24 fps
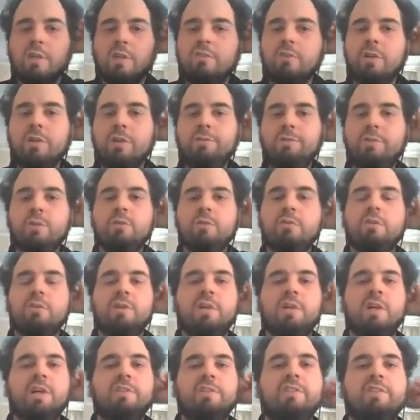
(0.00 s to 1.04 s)
So if you
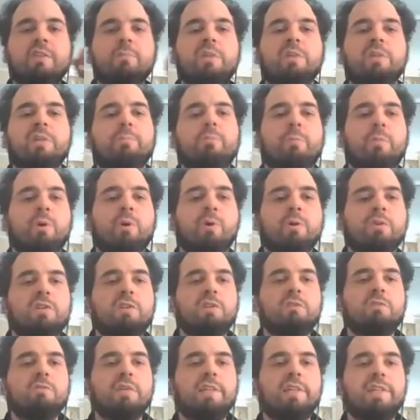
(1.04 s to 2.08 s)
submit a
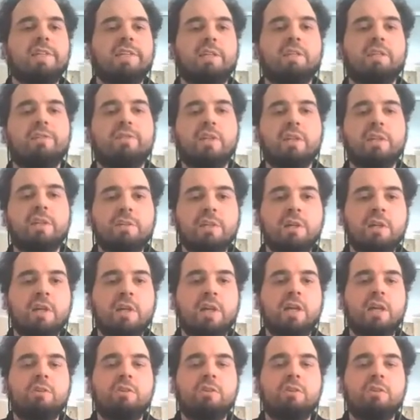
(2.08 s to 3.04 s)
proposal to a data center,